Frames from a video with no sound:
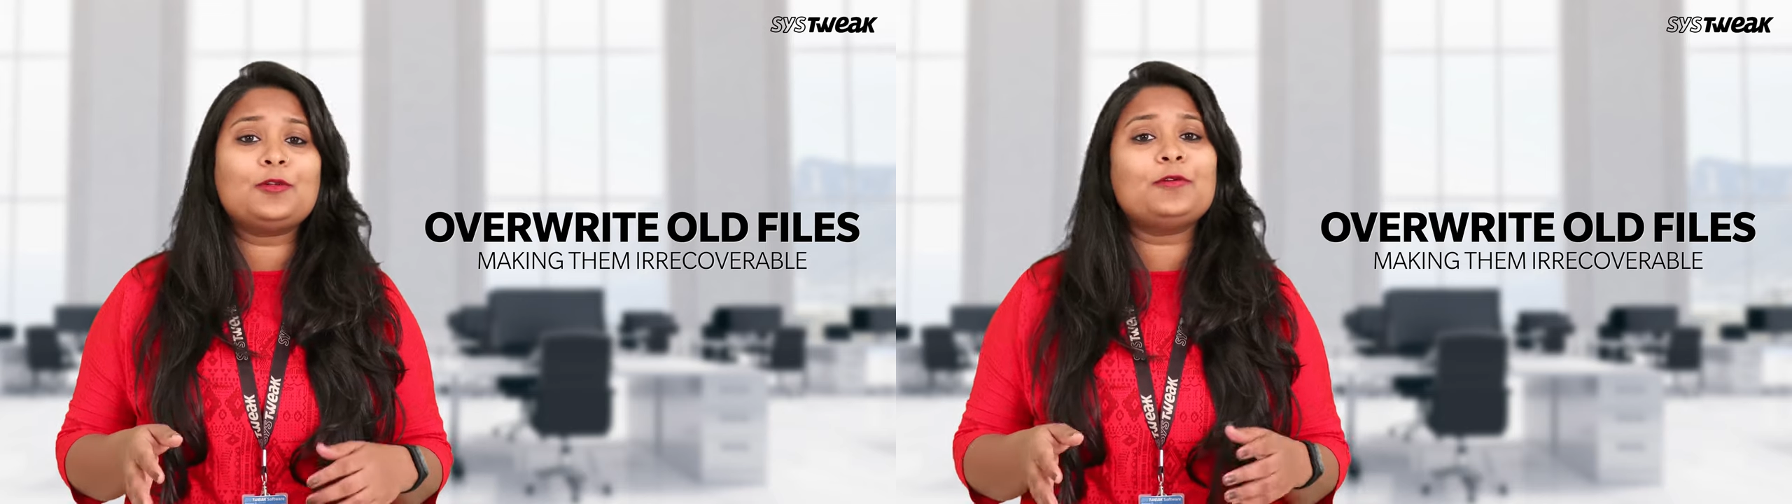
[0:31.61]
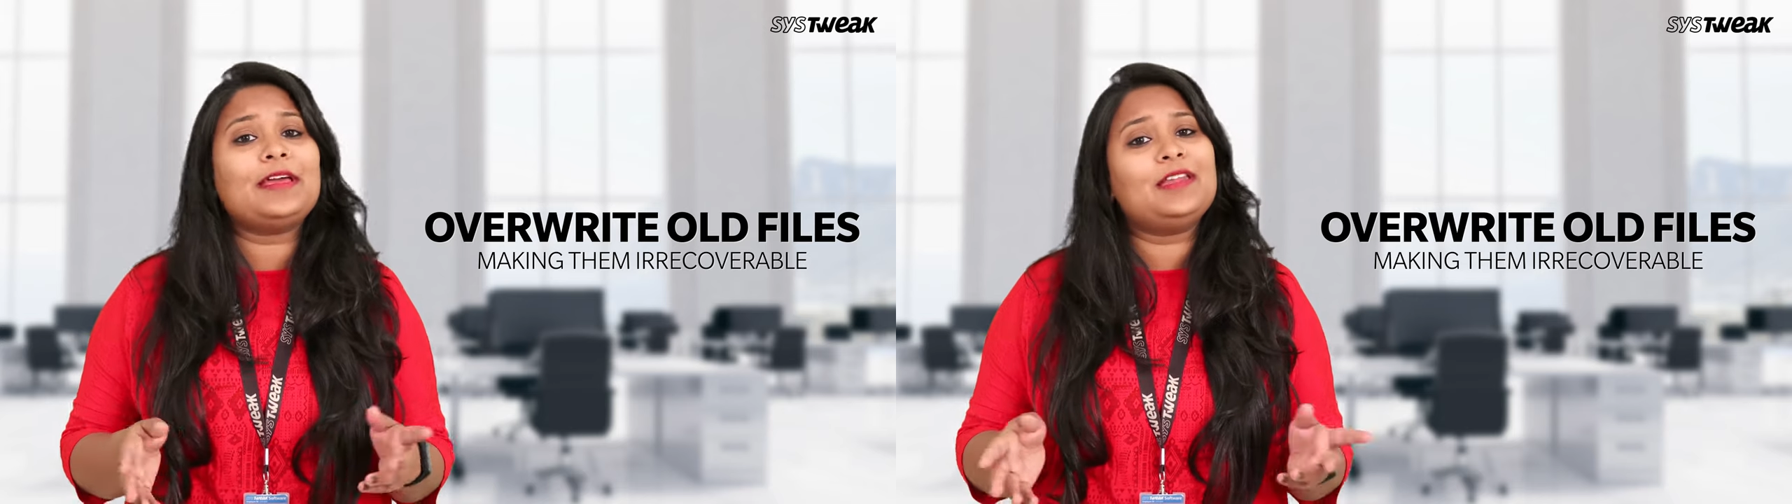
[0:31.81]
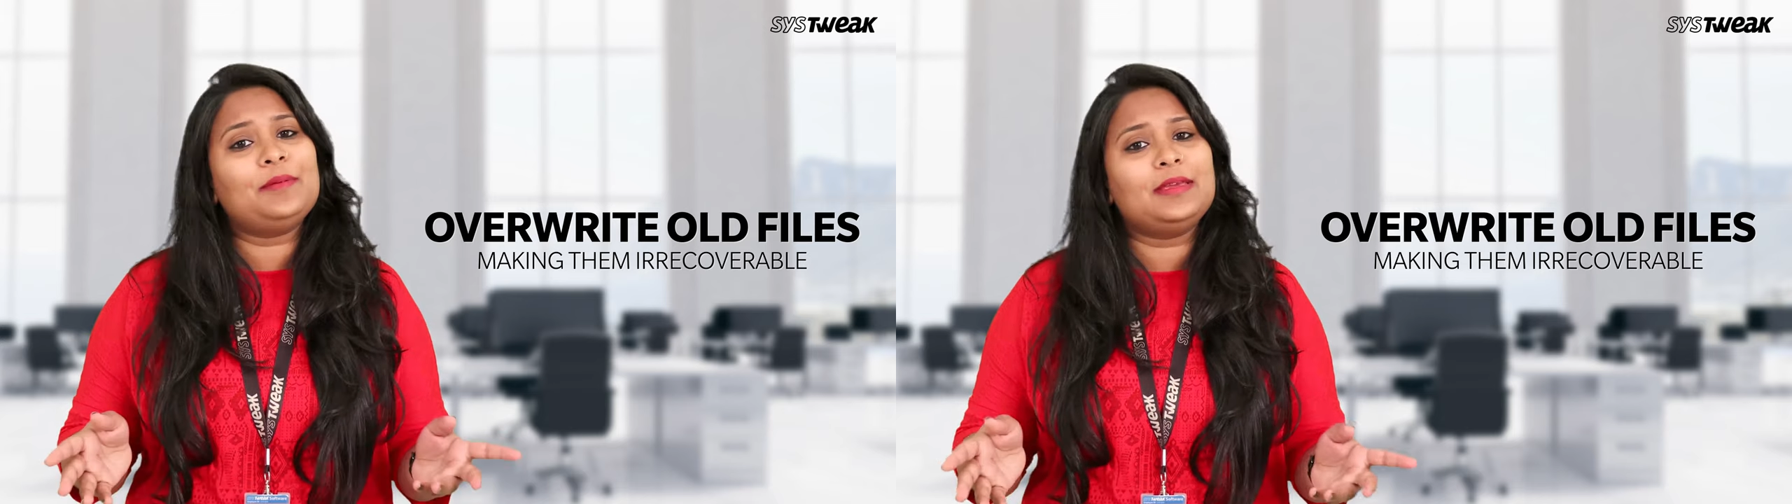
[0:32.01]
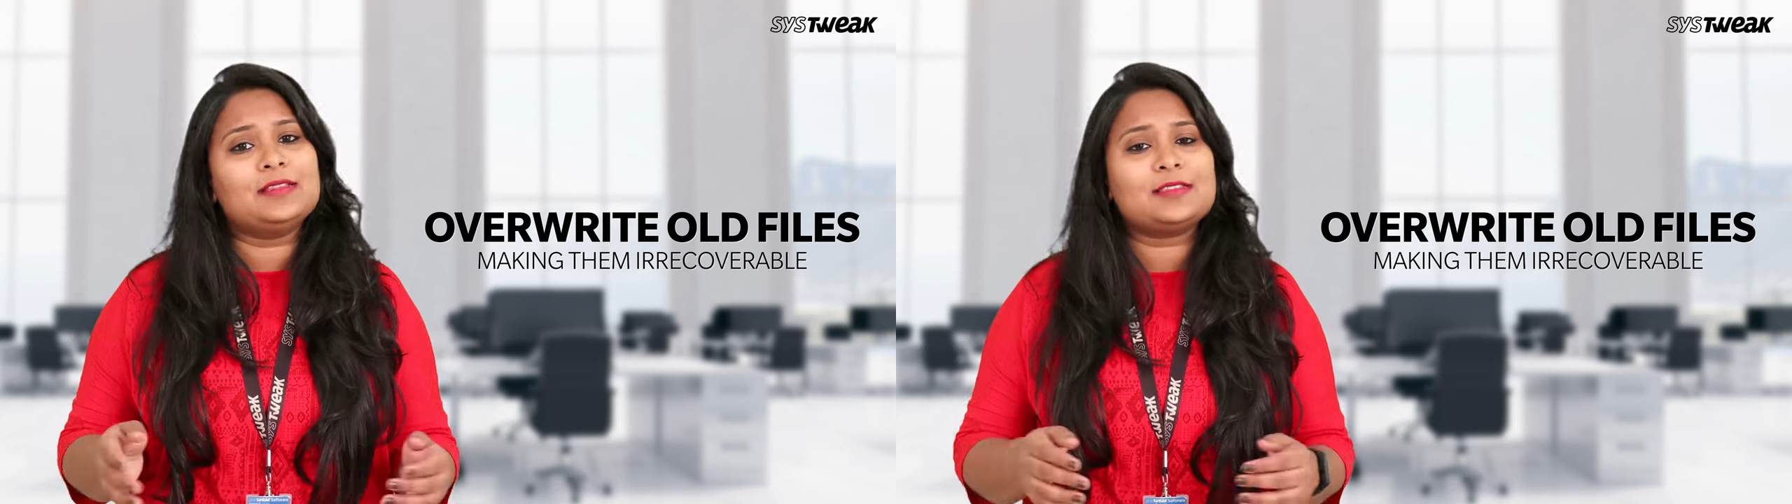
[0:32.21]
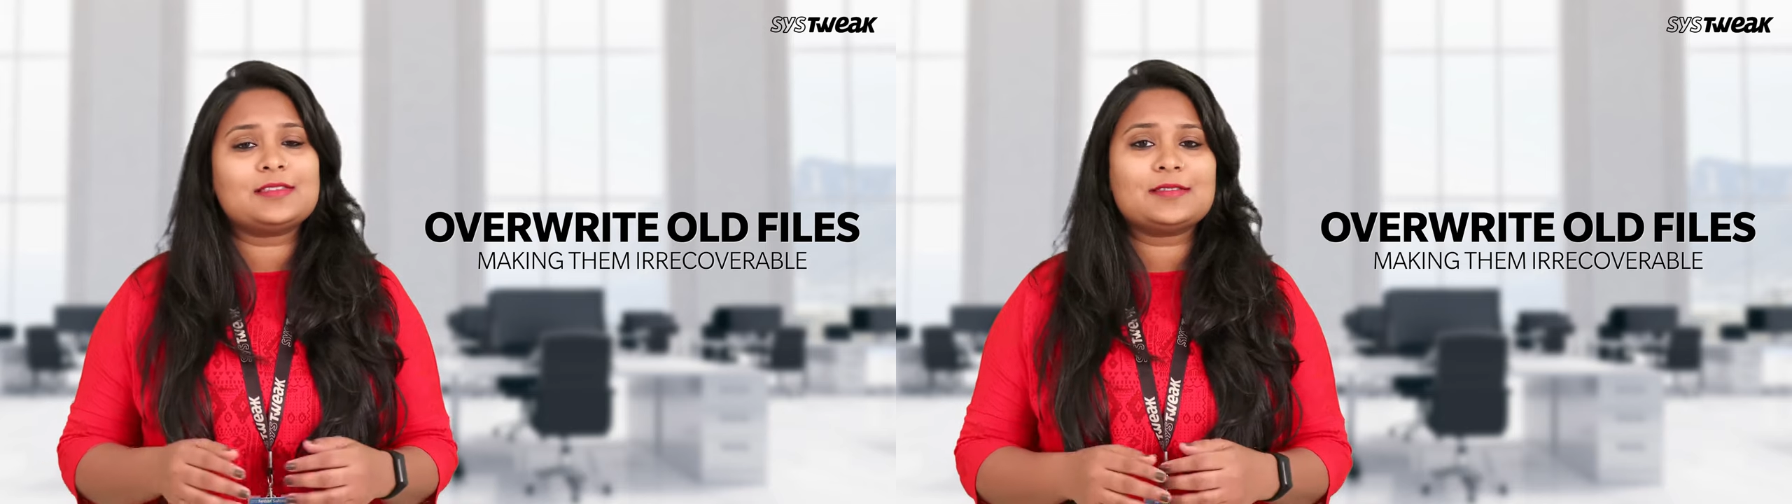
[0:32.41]
through any
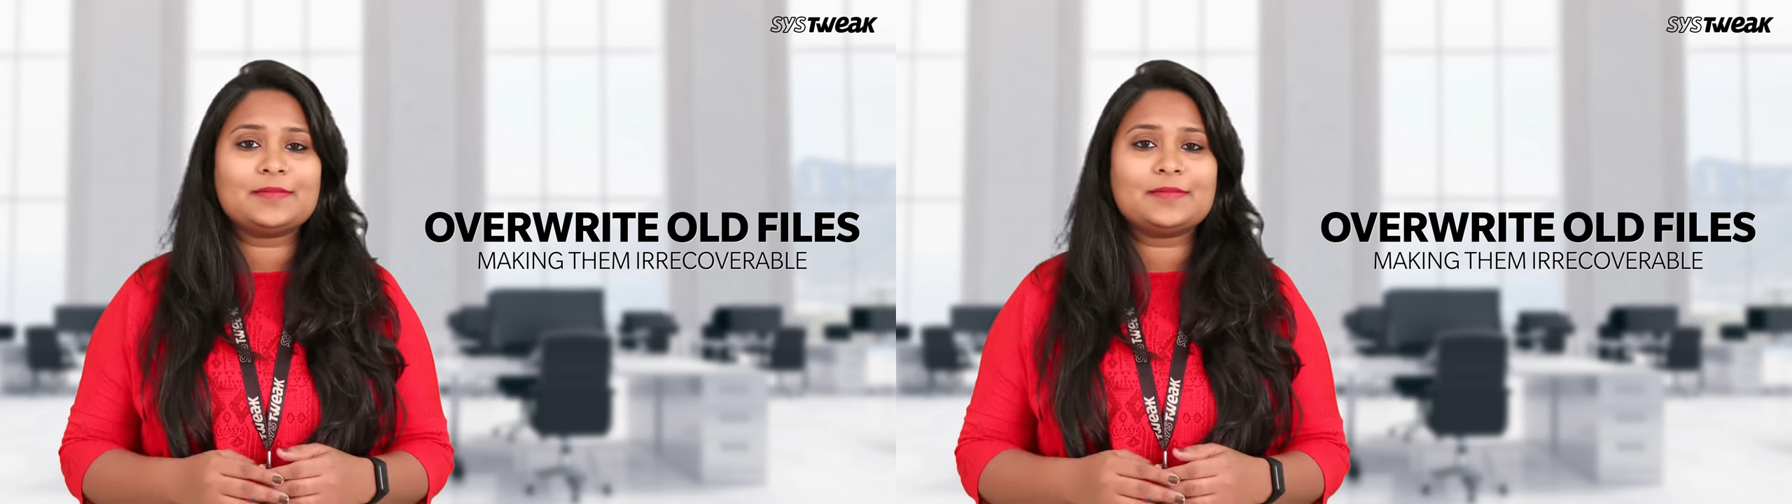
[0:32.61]
means.